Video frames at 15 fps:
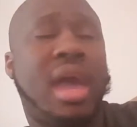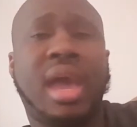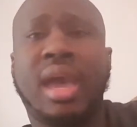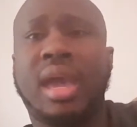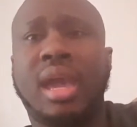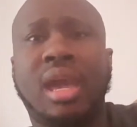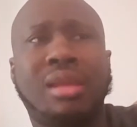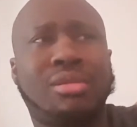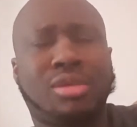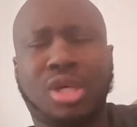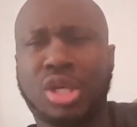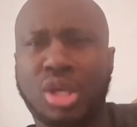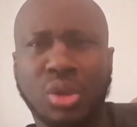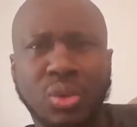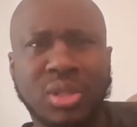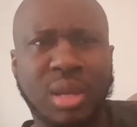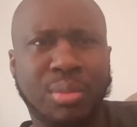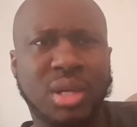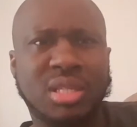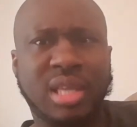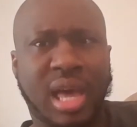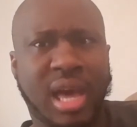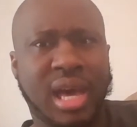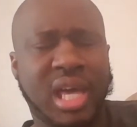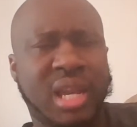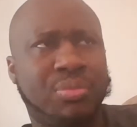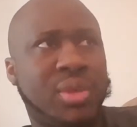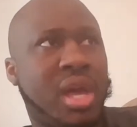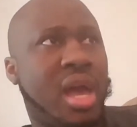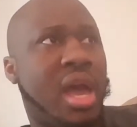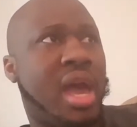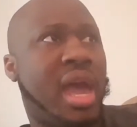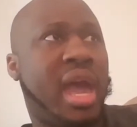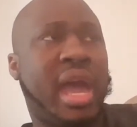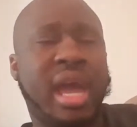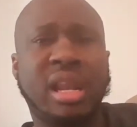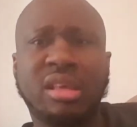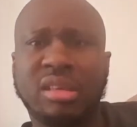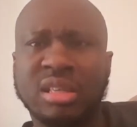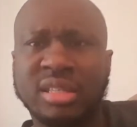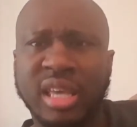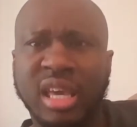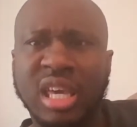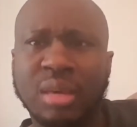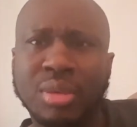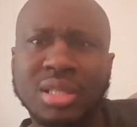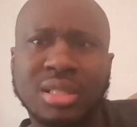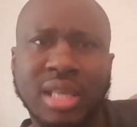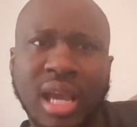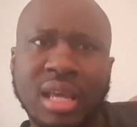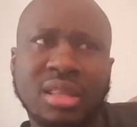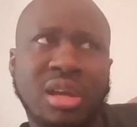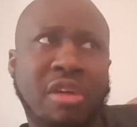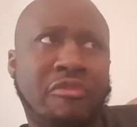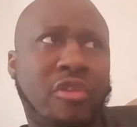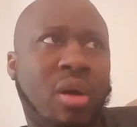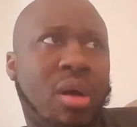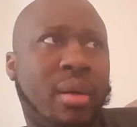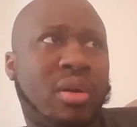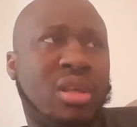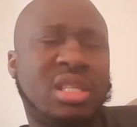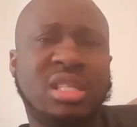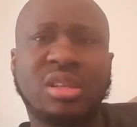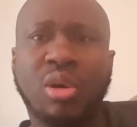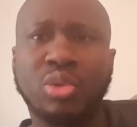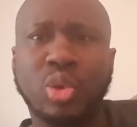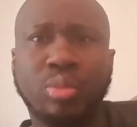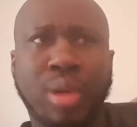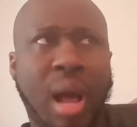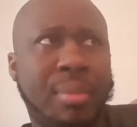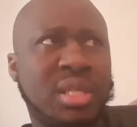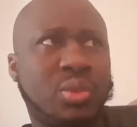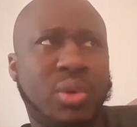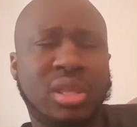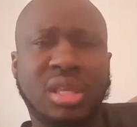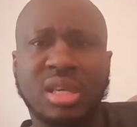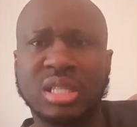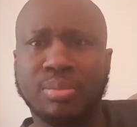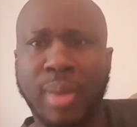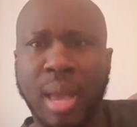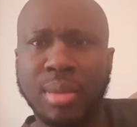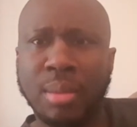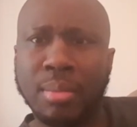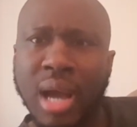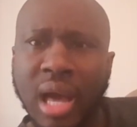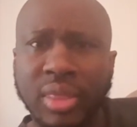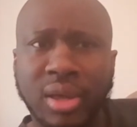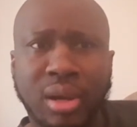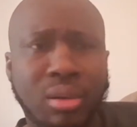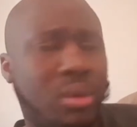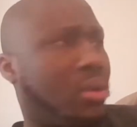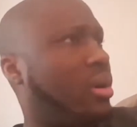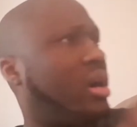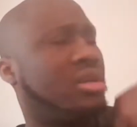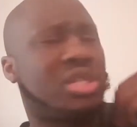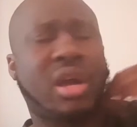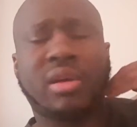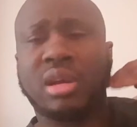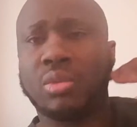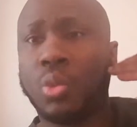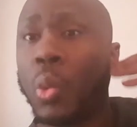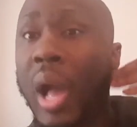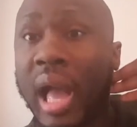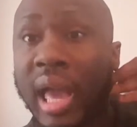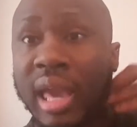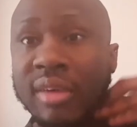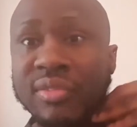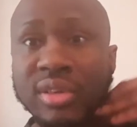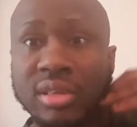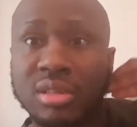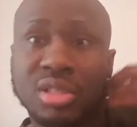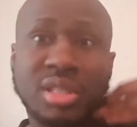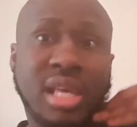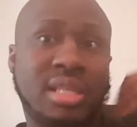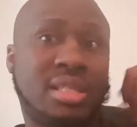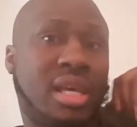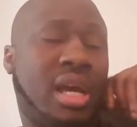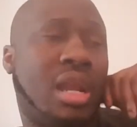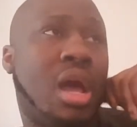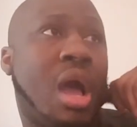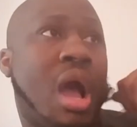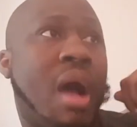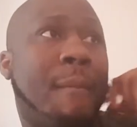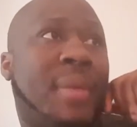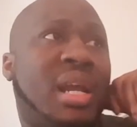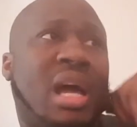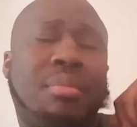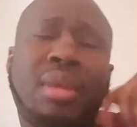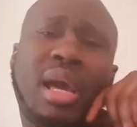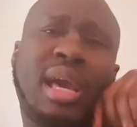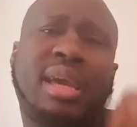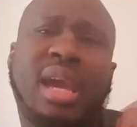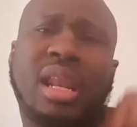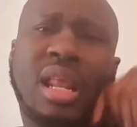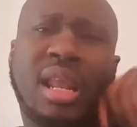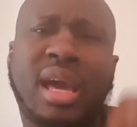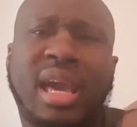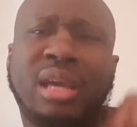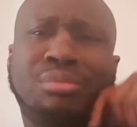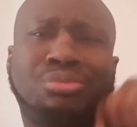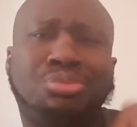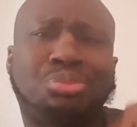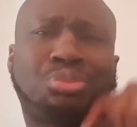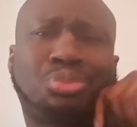And cute, I must add. And he said he'd be staying there for a while because he's going through problems with his baby mother or, sorry, wife, they said. But I'm like, kind of like,